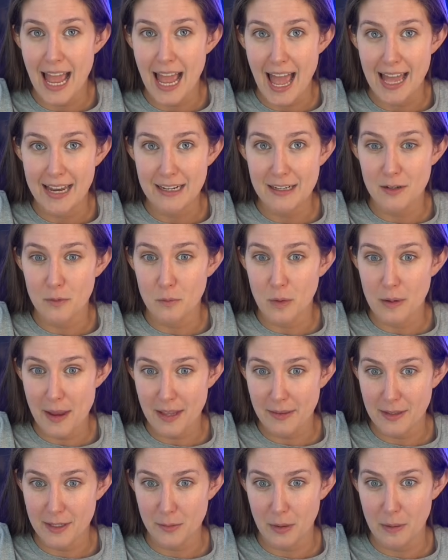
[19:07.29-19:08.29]
and we
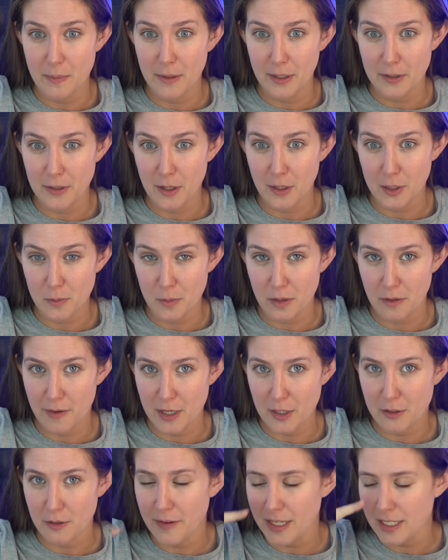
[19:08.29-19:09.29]
make this $3 billion worth of
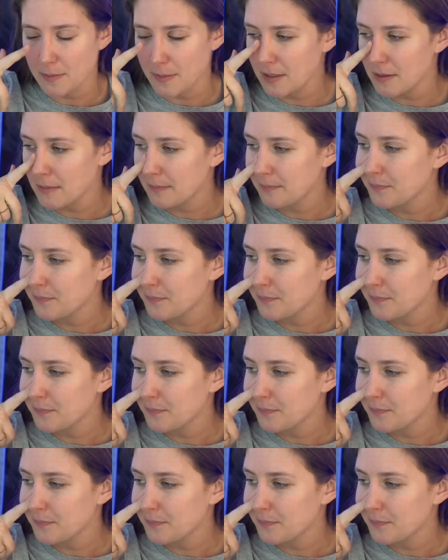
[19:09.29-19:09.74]
venture investments.